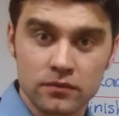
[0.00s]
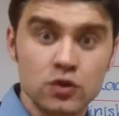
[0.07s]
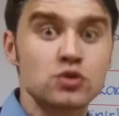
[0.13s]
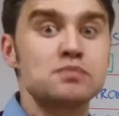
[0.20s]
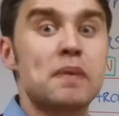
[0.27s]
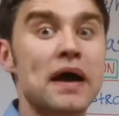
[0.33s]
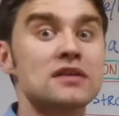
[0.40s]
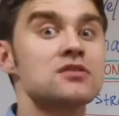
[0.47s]
You
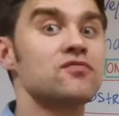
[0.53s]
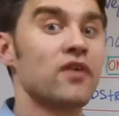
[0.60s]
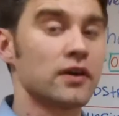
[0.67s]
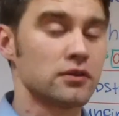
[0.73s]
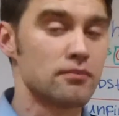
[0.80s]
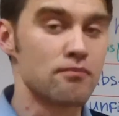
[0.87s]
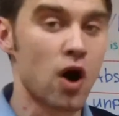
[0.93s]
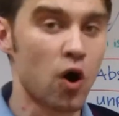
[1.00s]
specify
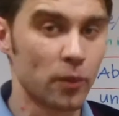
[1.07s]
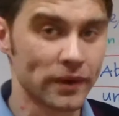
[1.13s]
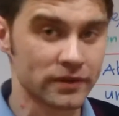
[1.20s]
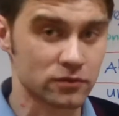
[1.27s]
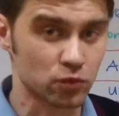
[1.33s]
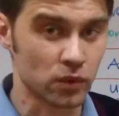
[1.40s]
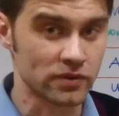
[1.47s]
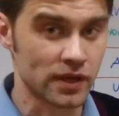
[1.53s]
the
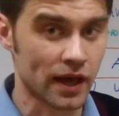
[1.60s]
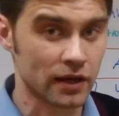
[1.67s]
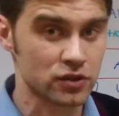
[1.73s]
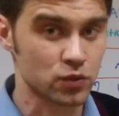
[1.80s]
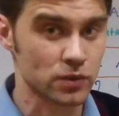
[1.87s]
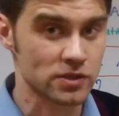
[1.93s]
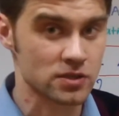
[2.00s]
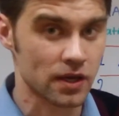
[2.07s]
moment when the
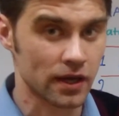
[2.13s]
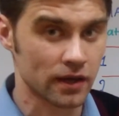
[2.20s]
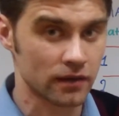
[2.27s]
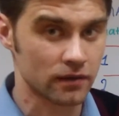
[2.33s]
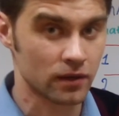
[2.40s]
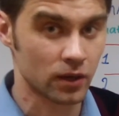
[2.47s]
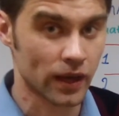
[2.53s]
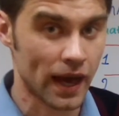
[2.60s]
action was
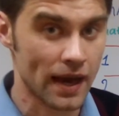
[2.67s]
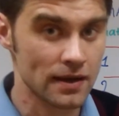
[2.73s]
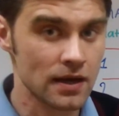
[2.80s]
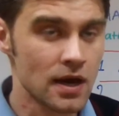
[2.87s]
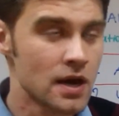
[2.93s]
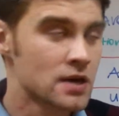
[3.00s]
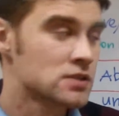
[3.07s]
taken. Okay?